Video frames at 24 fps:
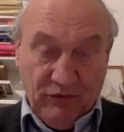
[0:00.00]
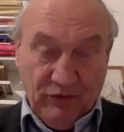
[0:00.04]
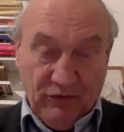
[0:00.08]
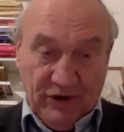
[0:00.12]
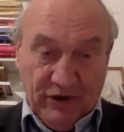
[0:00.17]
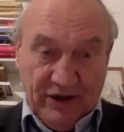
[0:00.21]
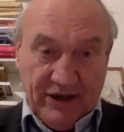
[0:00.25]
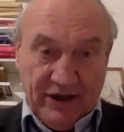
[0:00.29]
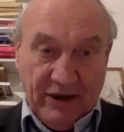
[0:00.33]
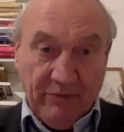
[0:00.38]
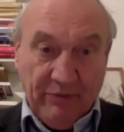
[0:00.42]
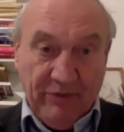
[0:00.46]

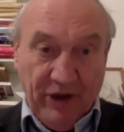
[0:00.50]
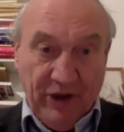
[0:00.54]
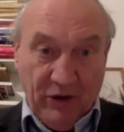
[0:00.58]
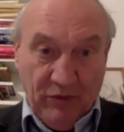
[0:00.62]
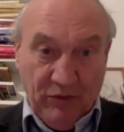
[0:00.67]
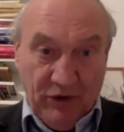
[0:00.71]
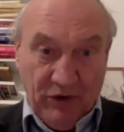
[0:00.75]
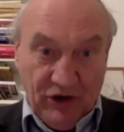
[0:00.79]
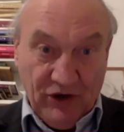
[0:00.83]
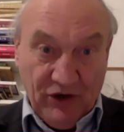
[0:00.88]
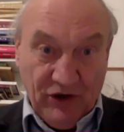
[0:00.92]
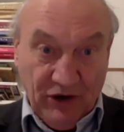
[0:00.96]
something
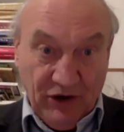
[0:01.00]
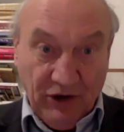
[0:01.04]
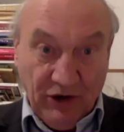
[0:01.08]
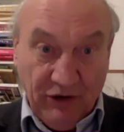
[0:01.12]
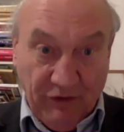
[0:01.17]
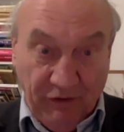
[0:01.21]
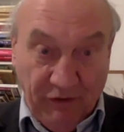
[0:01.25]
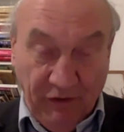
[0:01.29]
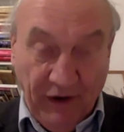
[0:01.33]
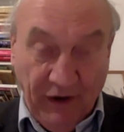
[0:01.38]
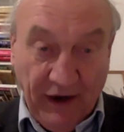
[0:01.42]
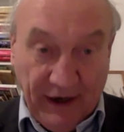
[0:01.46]
which is not
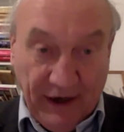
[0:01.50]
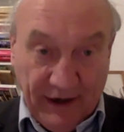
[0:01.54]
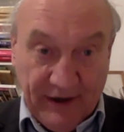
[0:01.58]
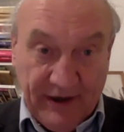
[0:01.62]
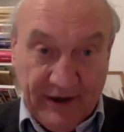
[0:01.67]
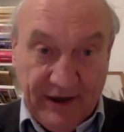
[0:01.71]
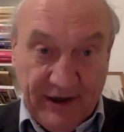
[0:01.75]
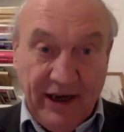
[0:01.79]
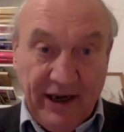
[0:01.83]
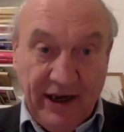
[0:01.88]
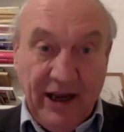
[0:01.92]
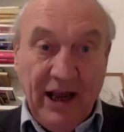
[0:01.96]
fixed,